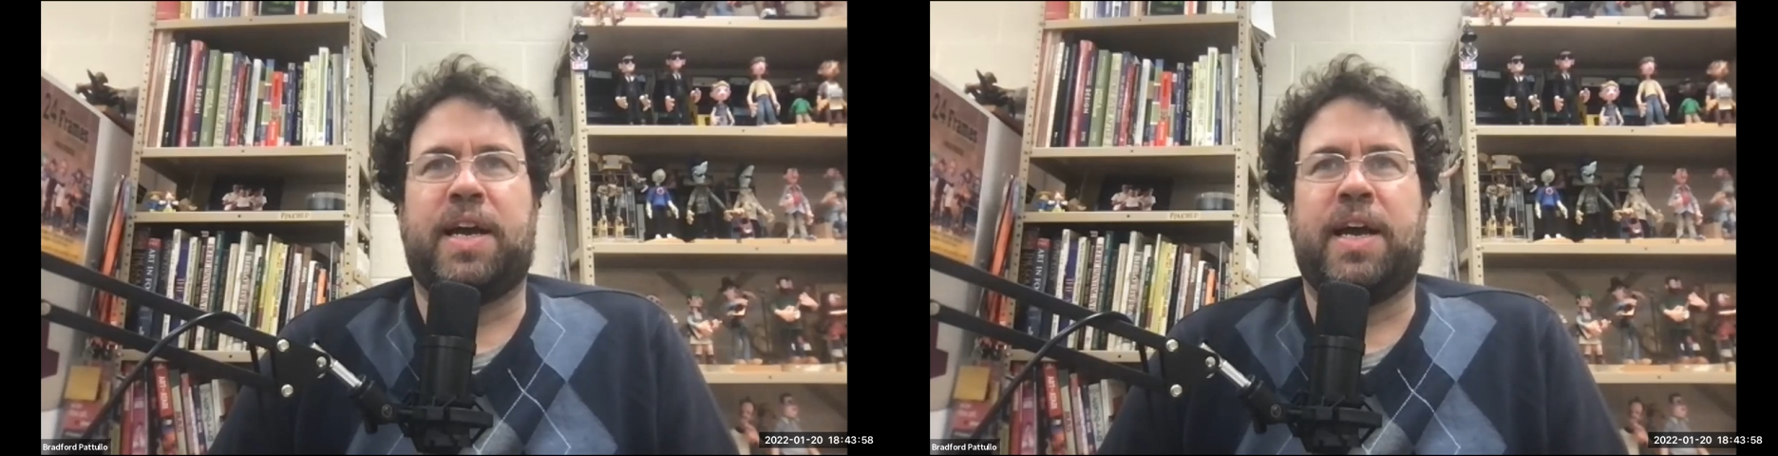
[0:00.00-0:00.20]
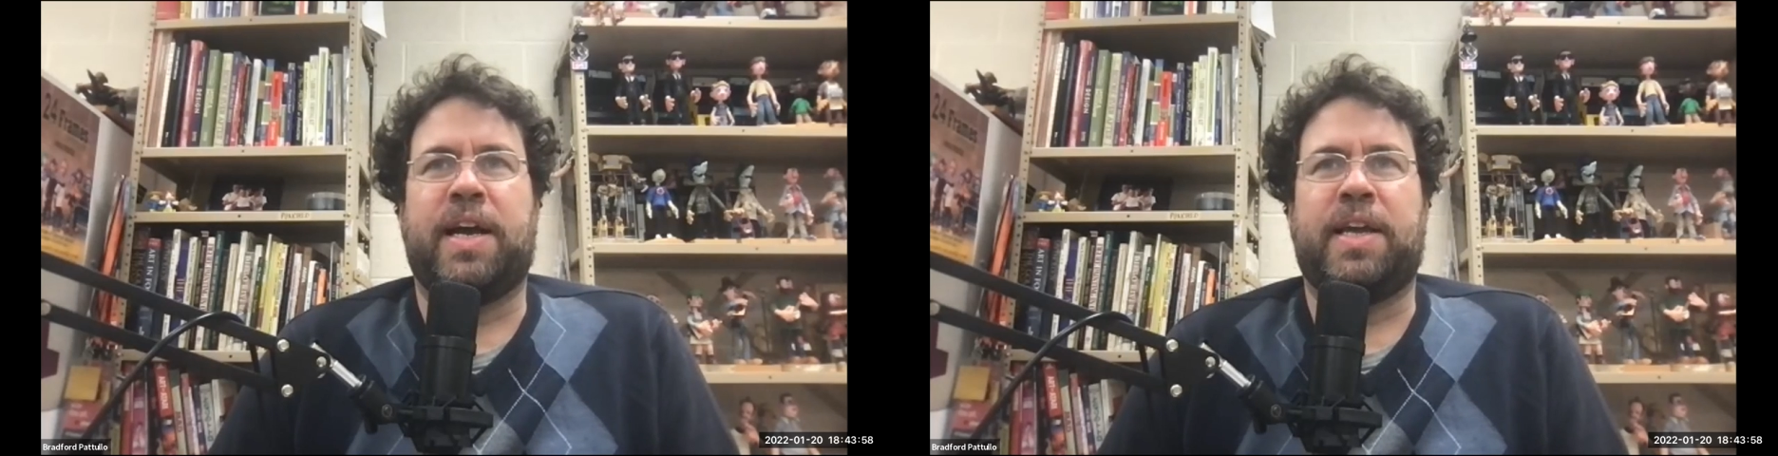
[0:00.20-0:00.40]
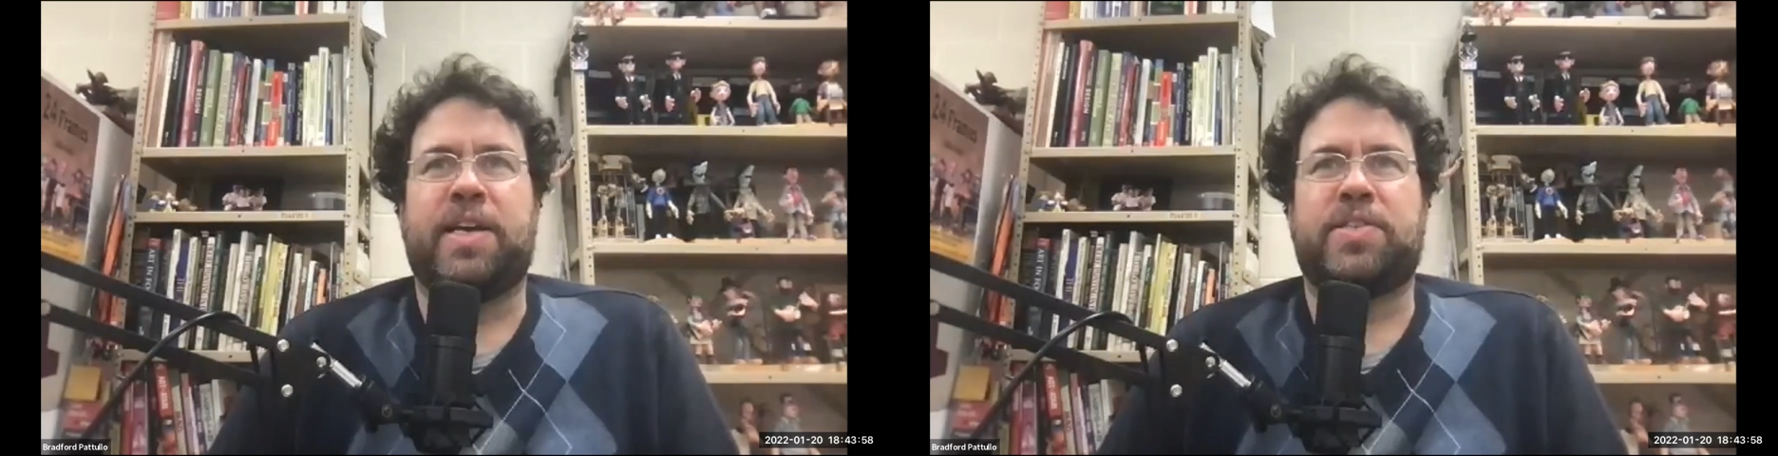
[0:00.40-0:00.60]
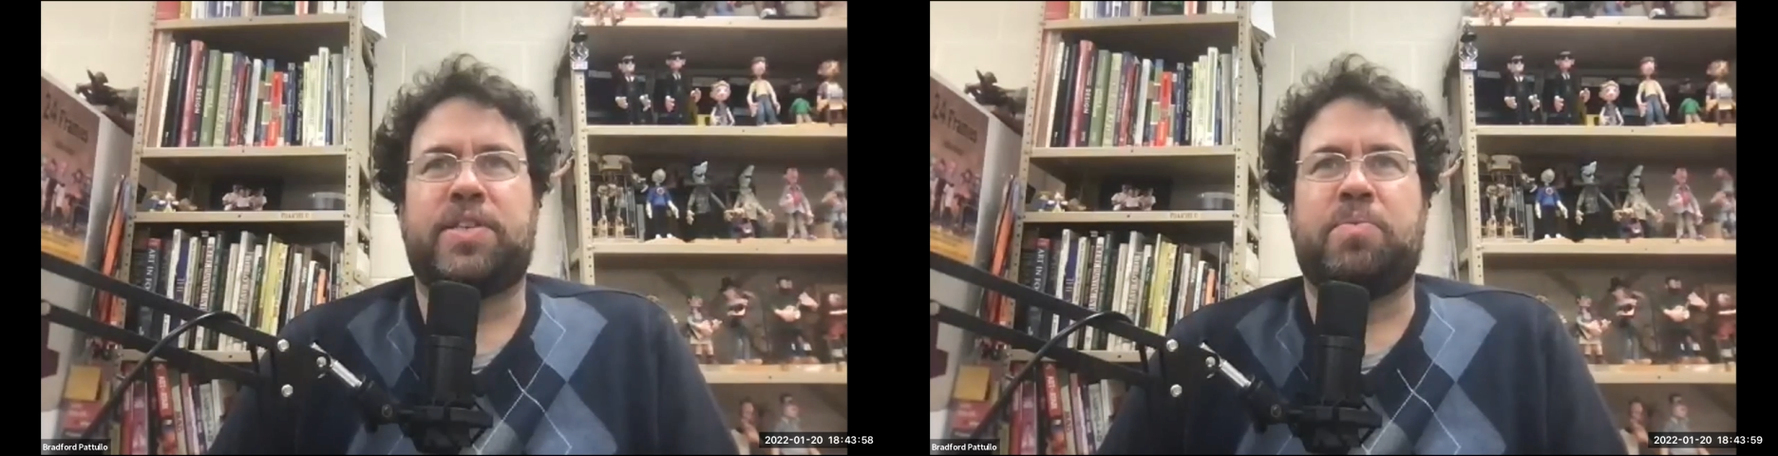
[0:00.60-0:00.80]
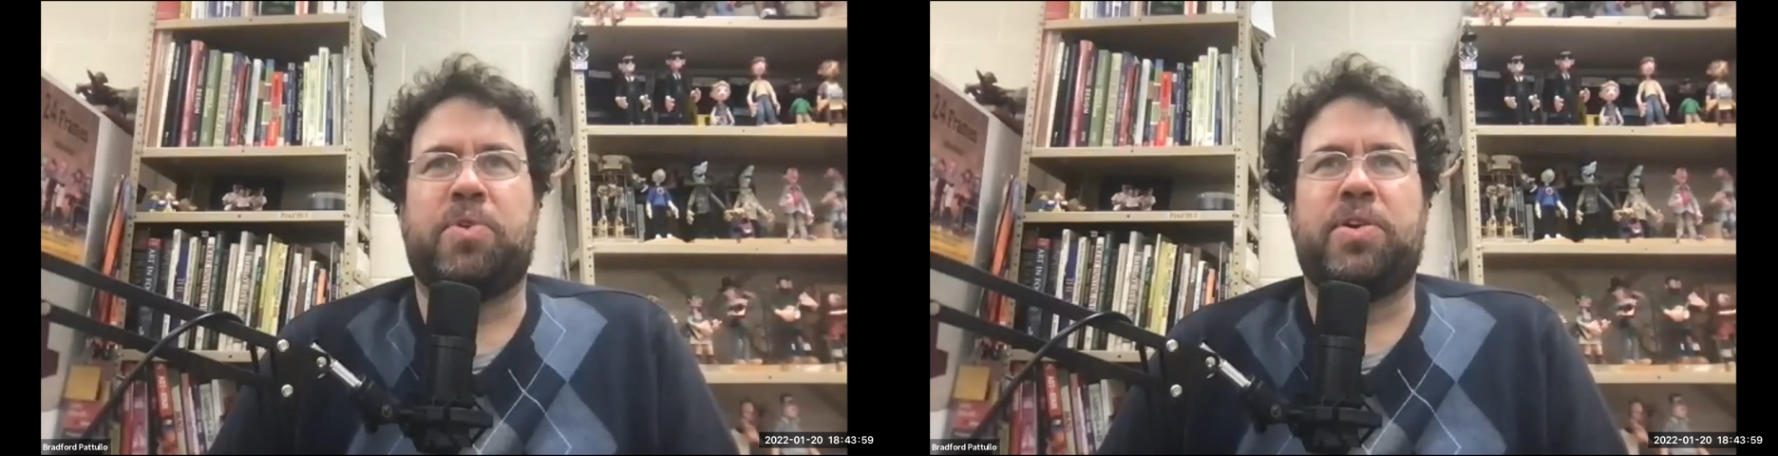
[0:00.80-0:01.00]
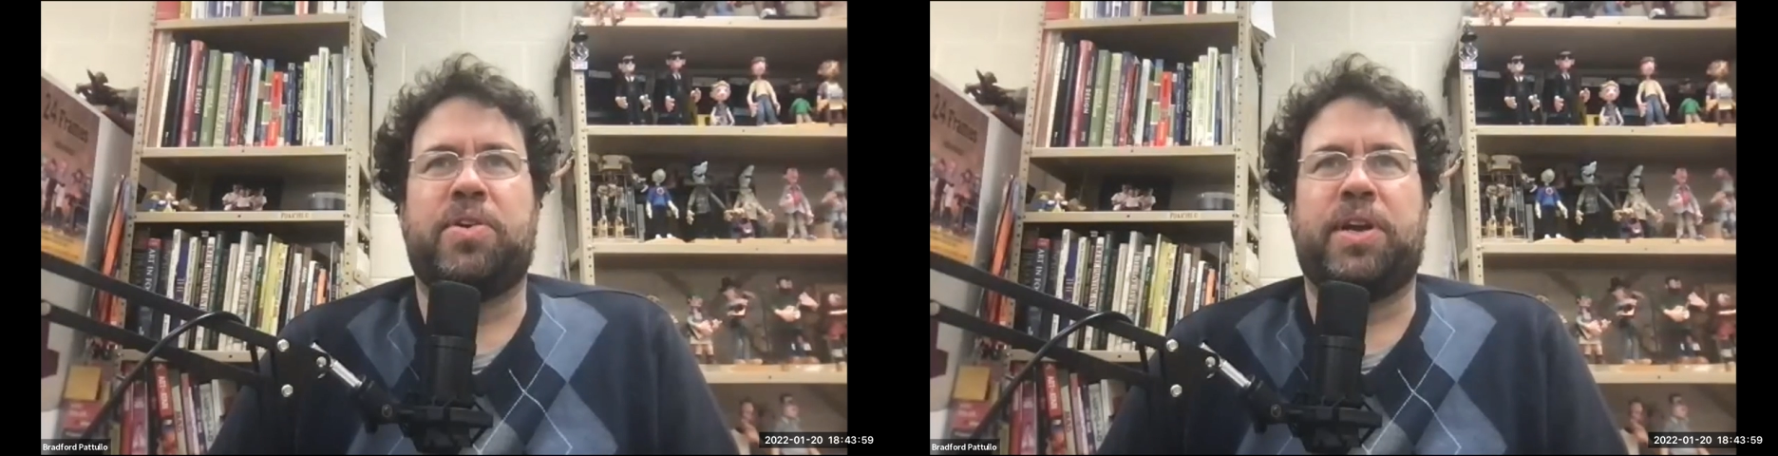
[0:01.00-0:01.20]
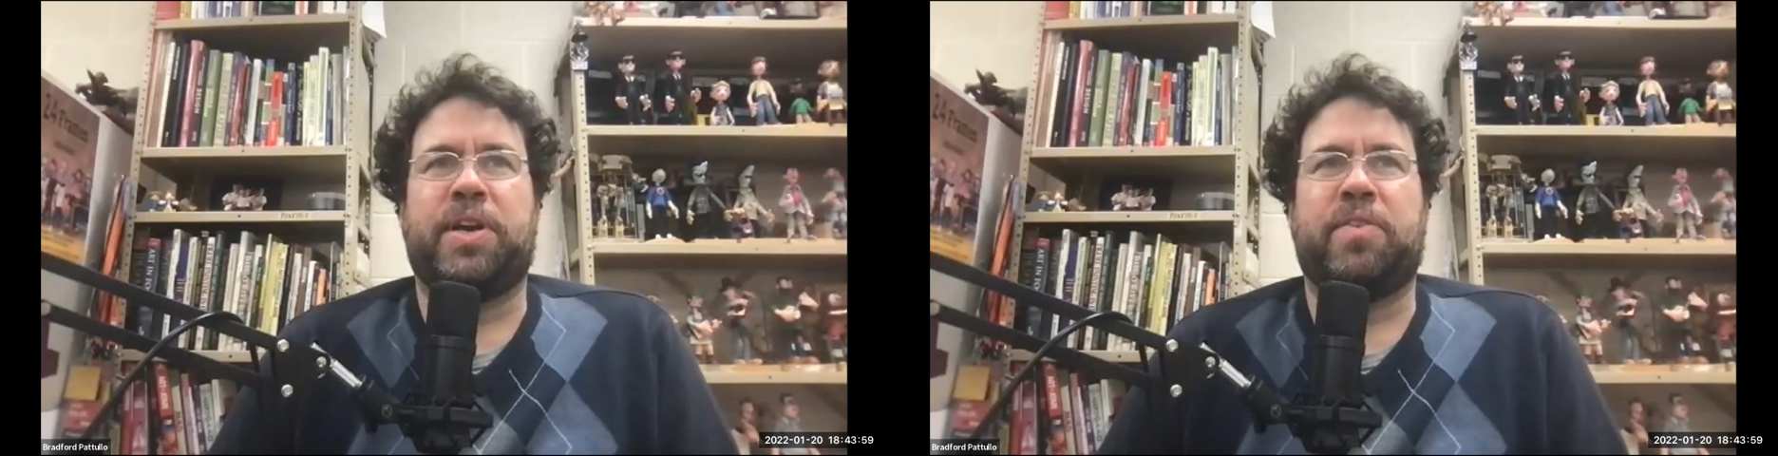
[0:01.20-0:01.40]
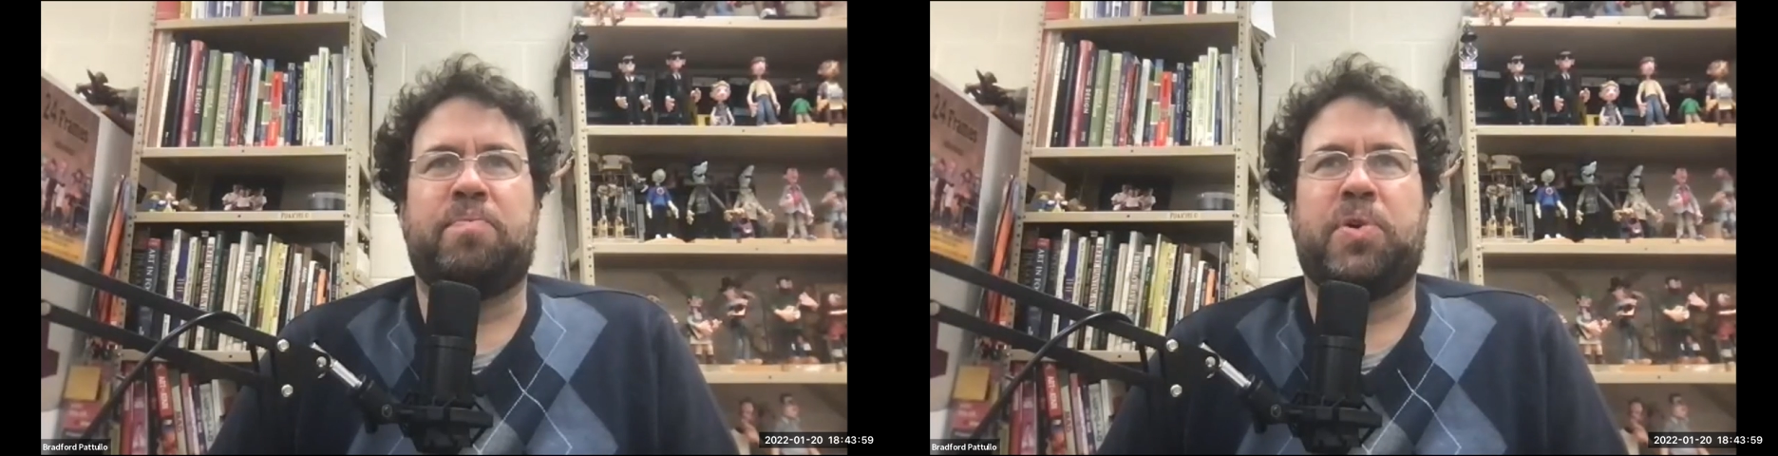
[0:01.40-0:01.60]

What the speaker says: I guess I'm wondering if